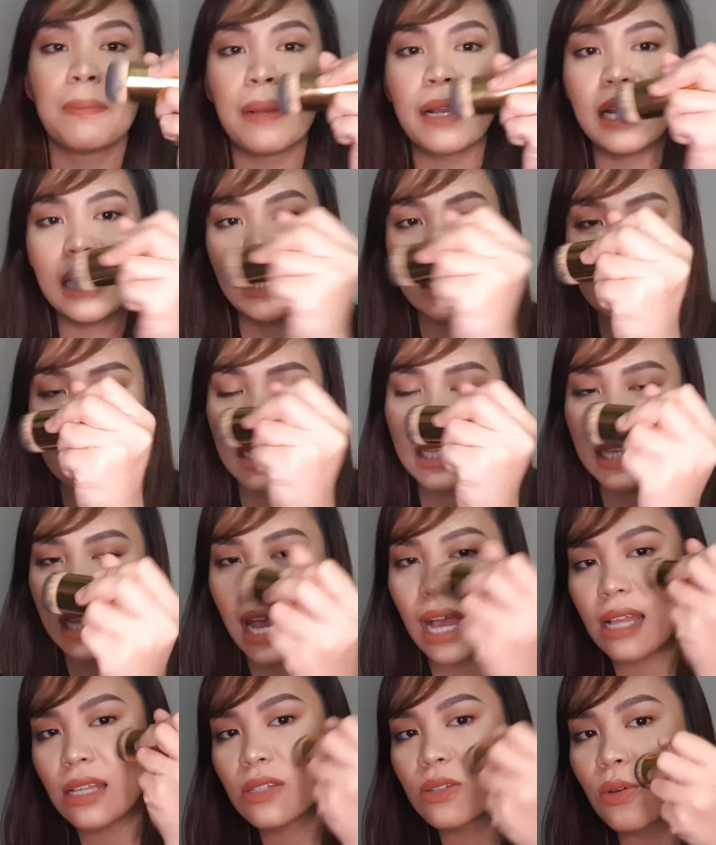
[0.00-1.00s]
Pag ganyan
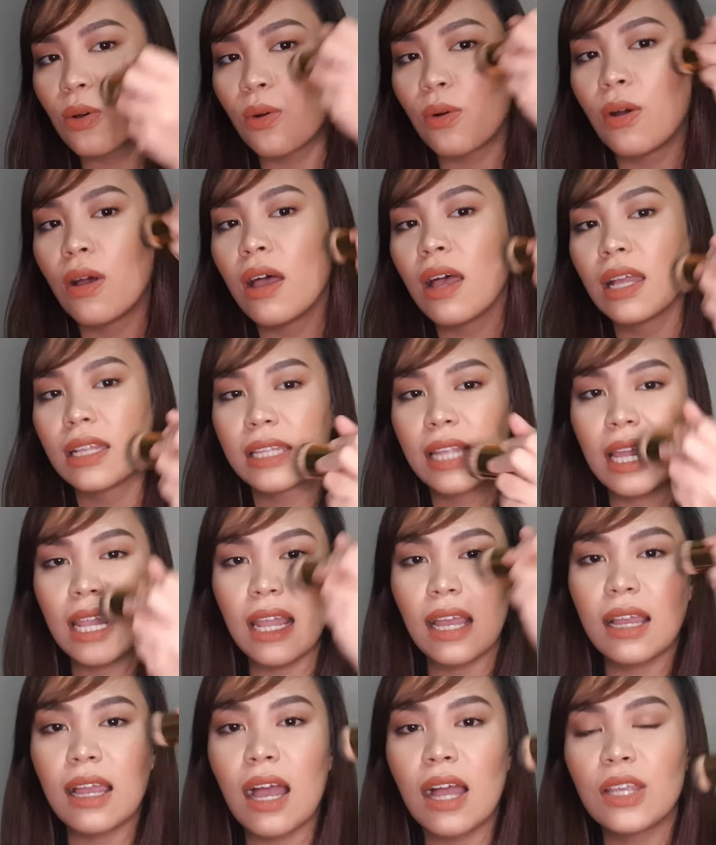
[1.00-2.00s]
ka, so
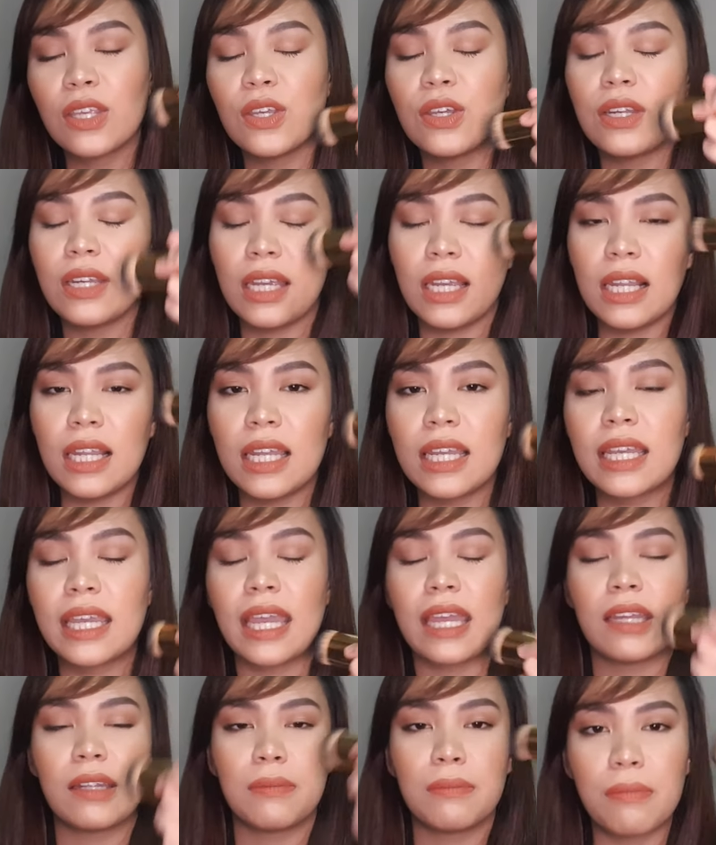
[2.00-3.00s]
talagang you really
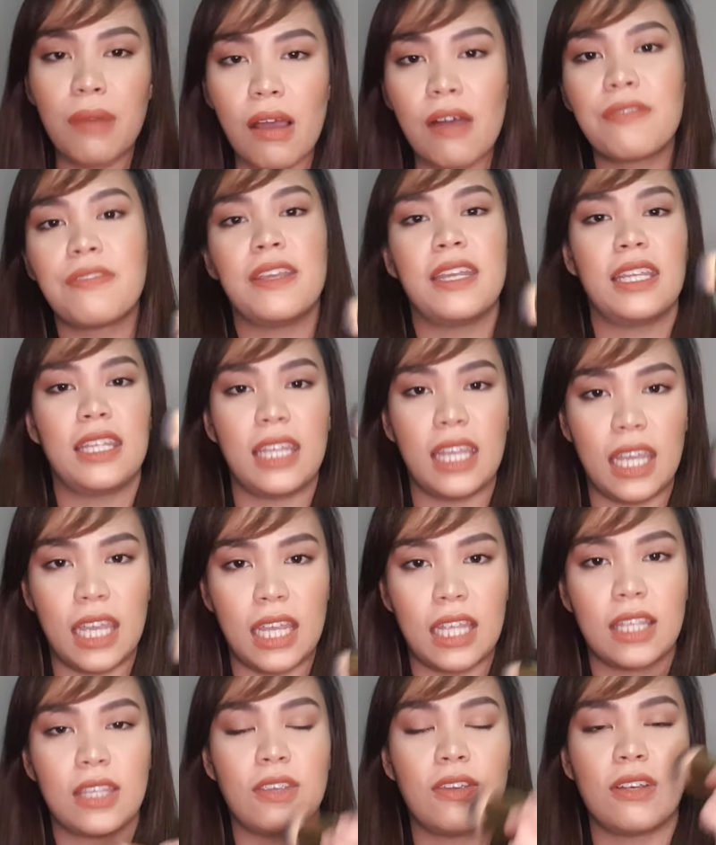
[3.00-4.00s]
can buff it
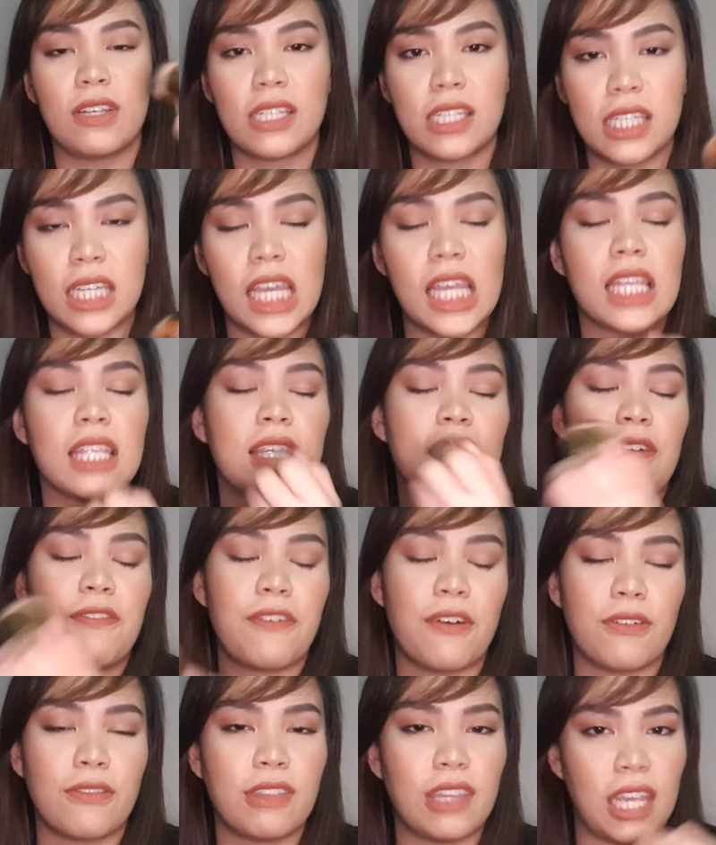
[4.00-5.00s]
in your skin, the
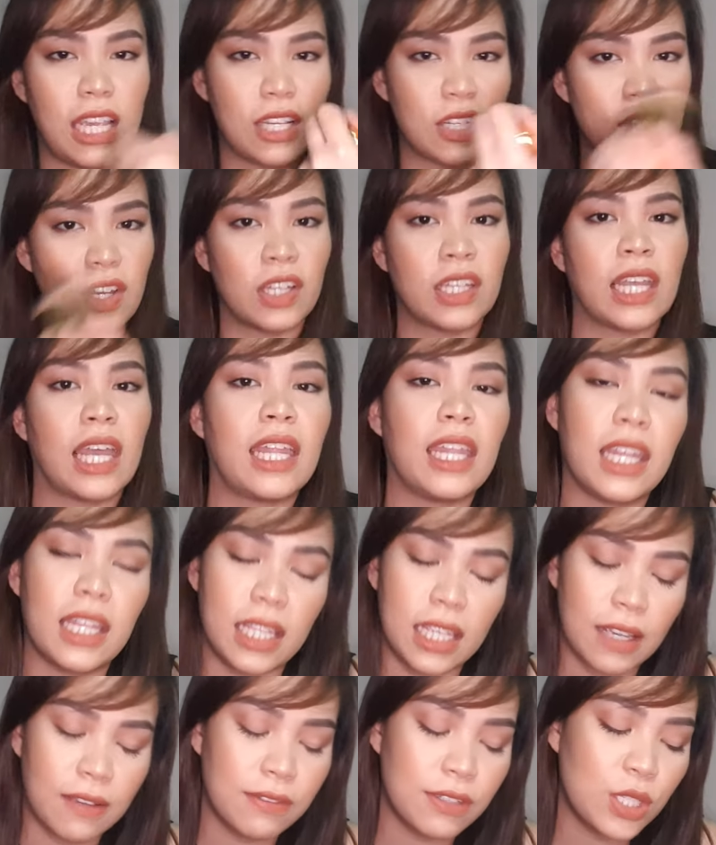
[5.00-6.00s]
foundation, and
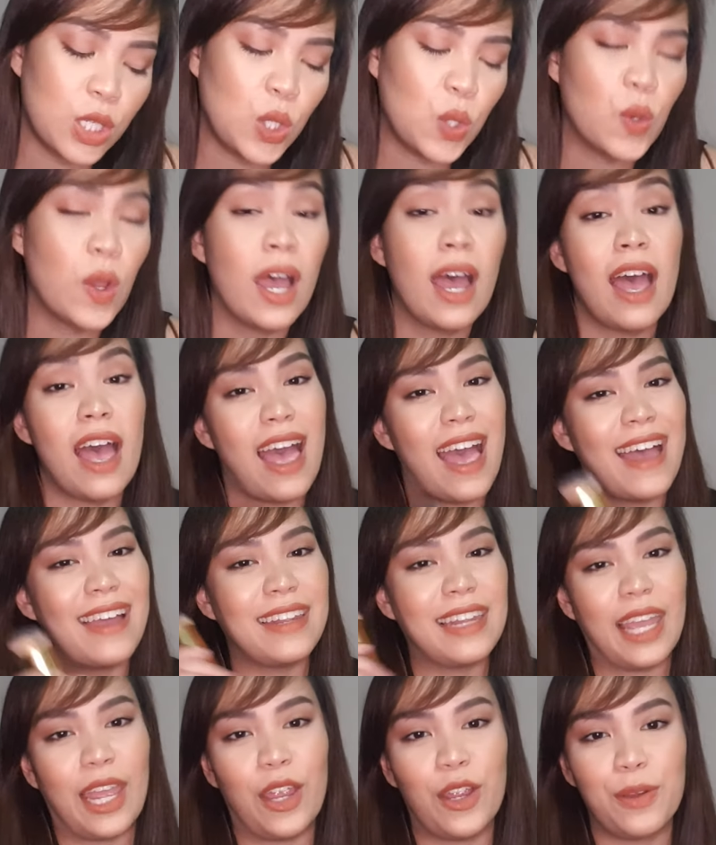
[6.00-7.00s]
it gives you
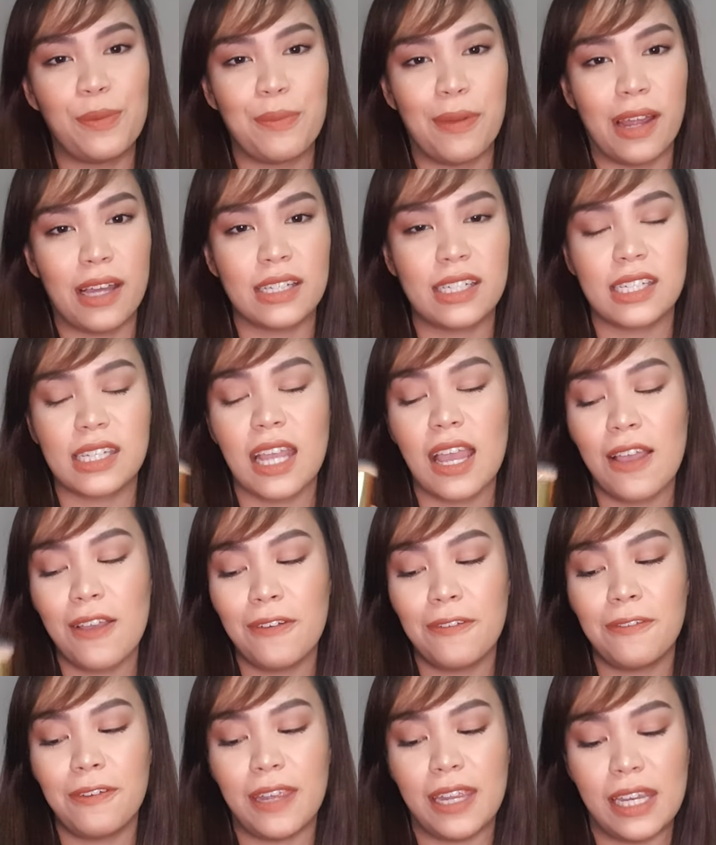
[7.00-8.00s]
an airbrush
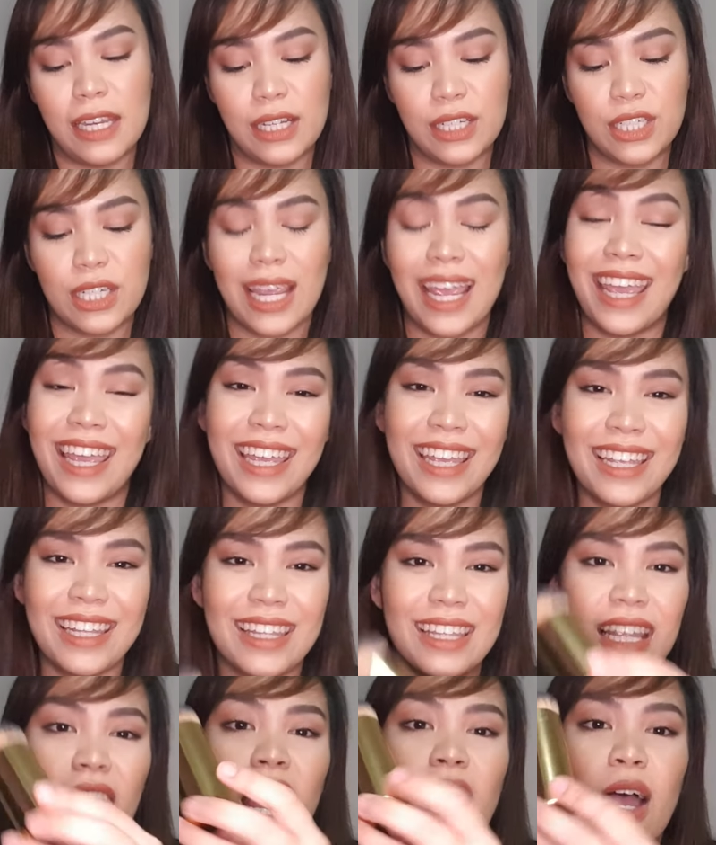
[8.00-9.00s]
finish.
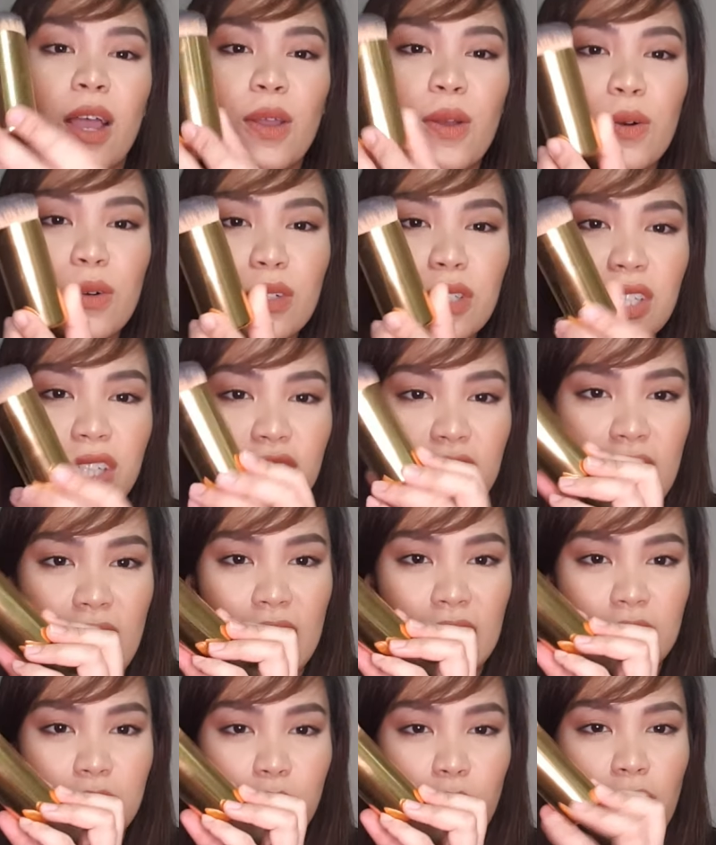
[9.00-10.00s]
And gold siya.